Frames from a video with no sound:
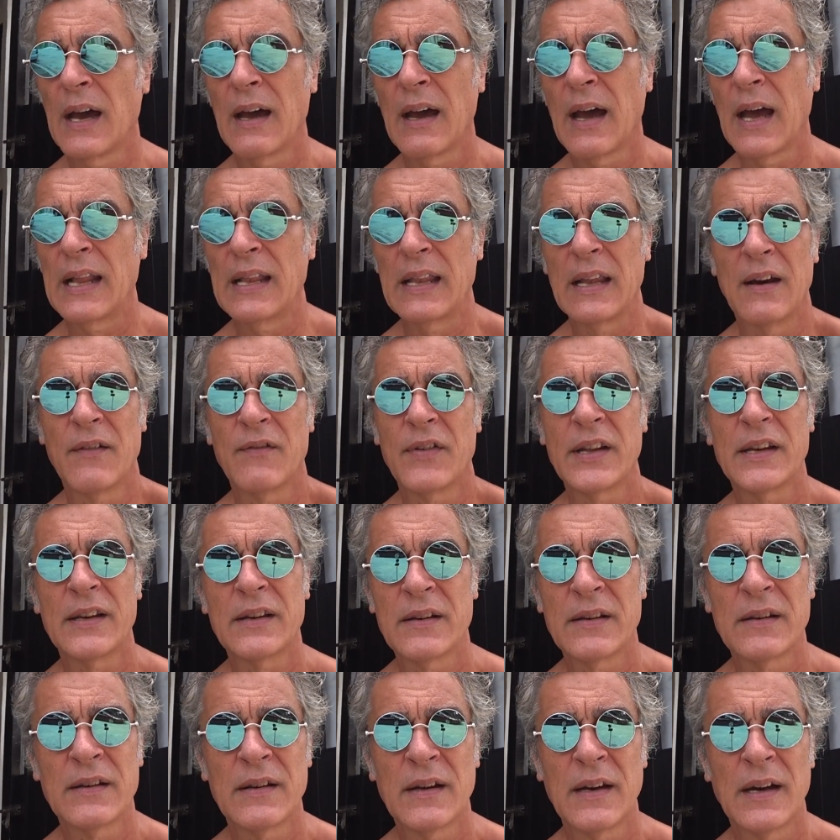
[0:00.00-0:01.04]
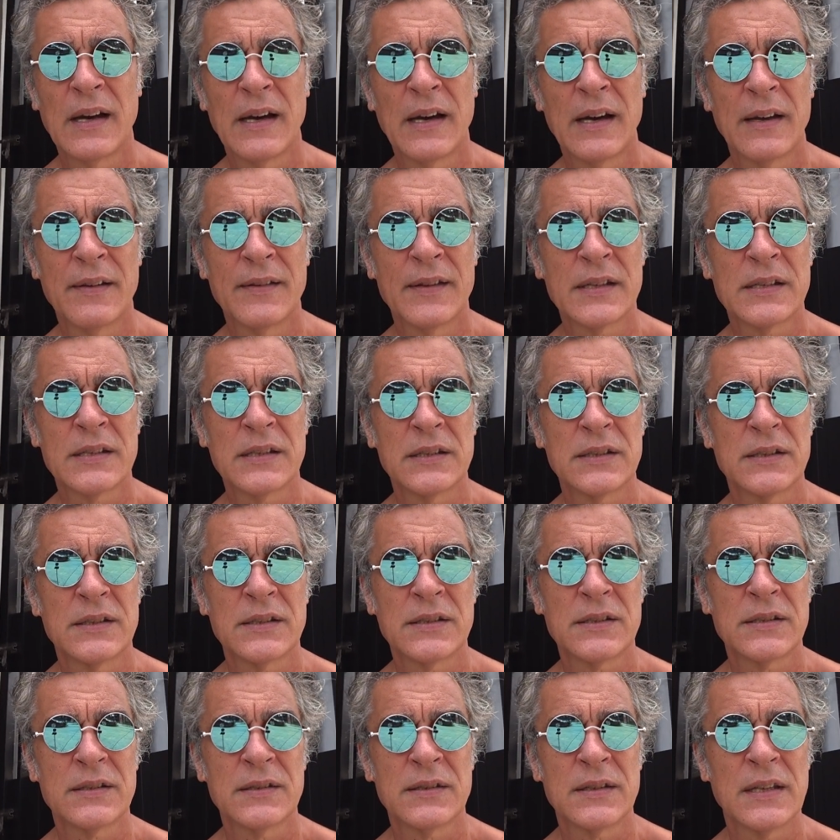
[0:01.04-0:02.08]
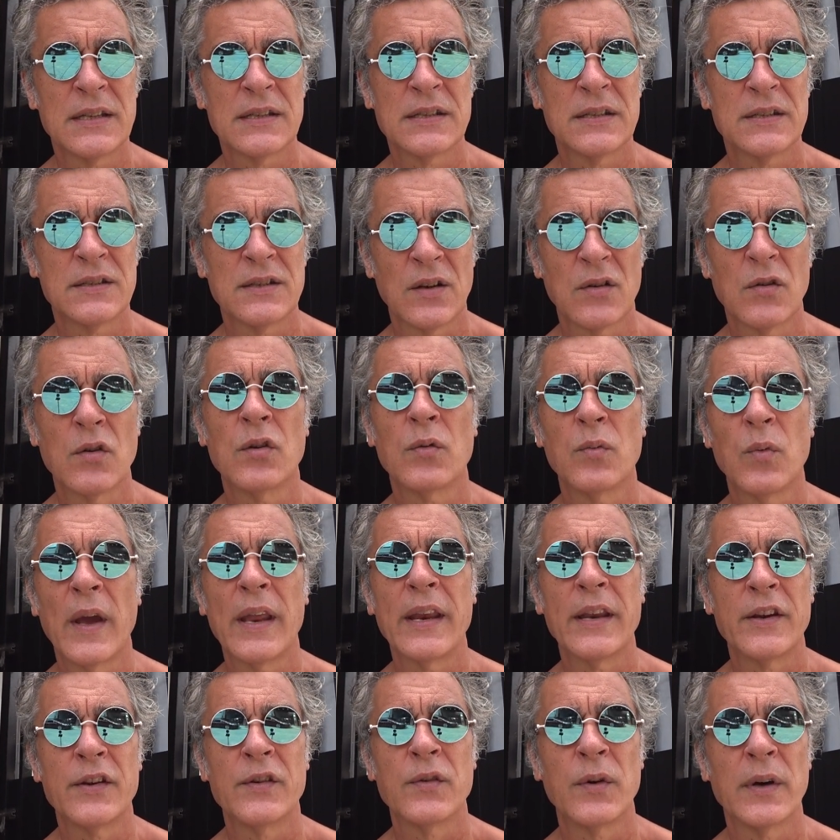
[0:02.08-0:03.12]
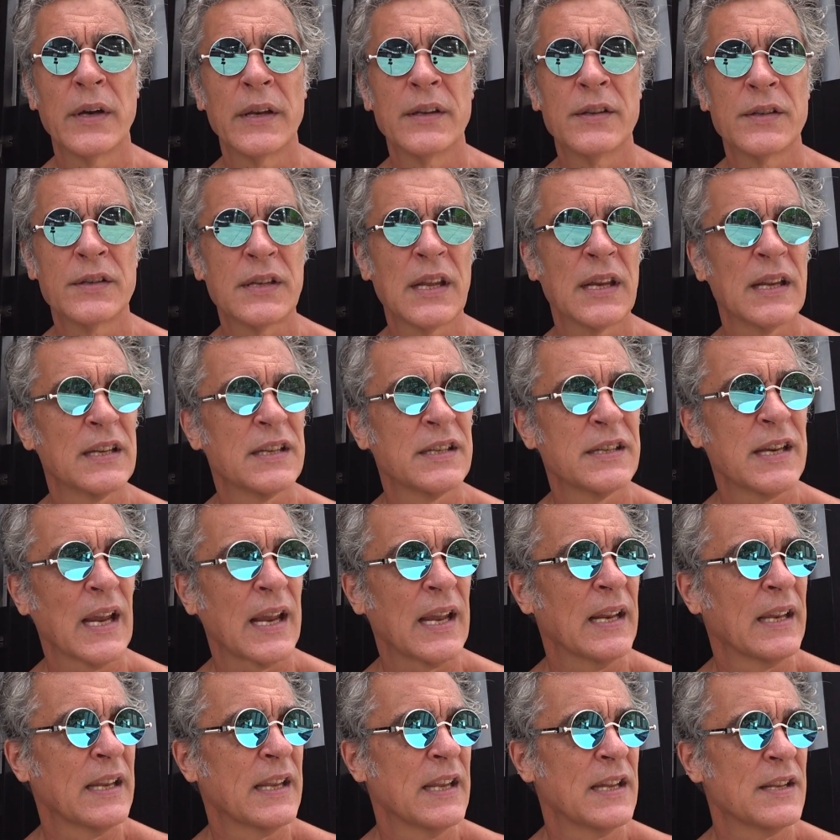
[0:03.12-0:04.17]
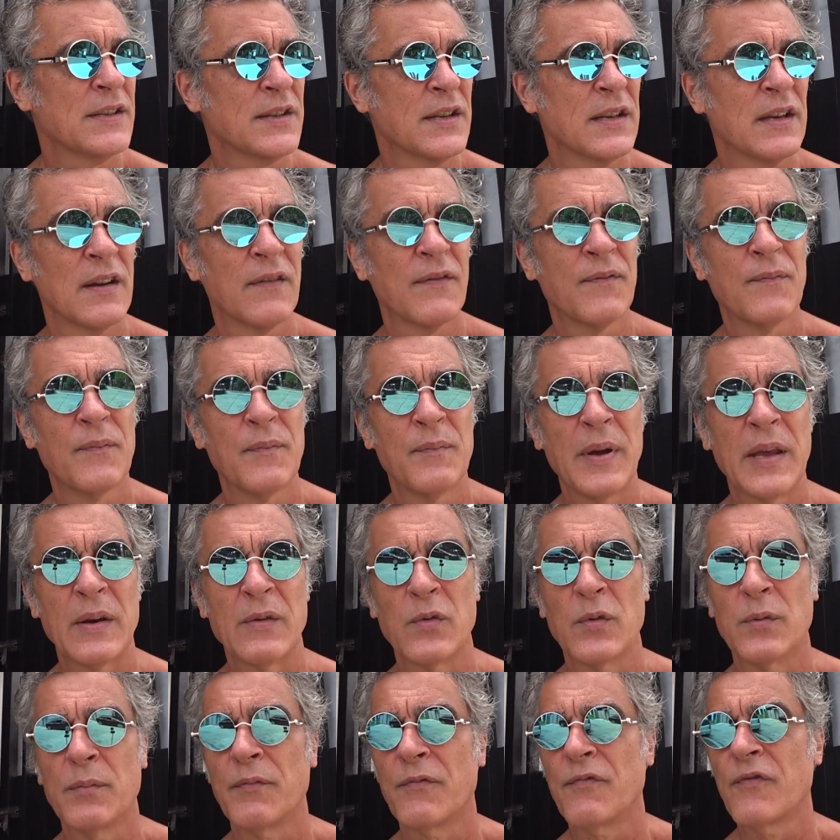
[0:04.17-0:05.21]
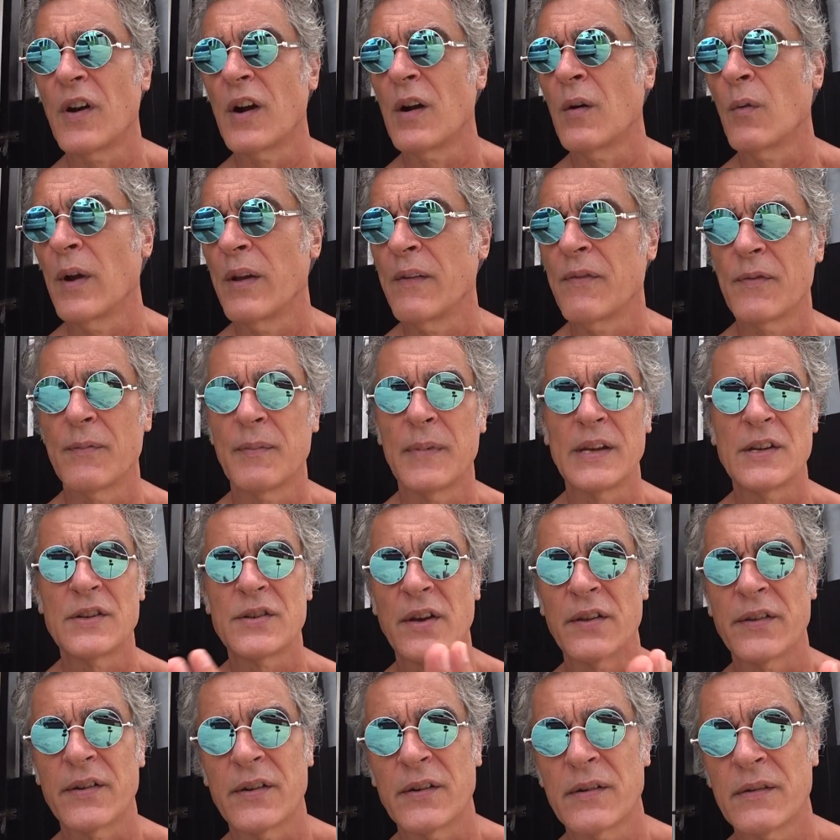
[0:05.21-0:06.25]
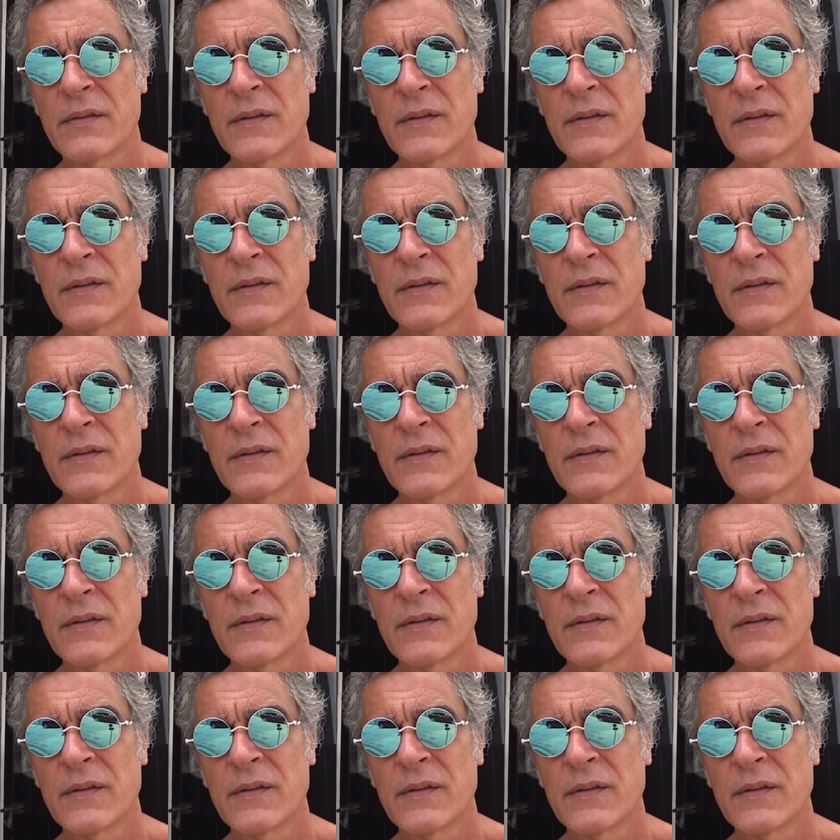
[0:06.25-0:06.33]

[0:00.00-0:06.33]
I love it. This is a good way to do it, instead of sticking kids in a bedroom far away from each other.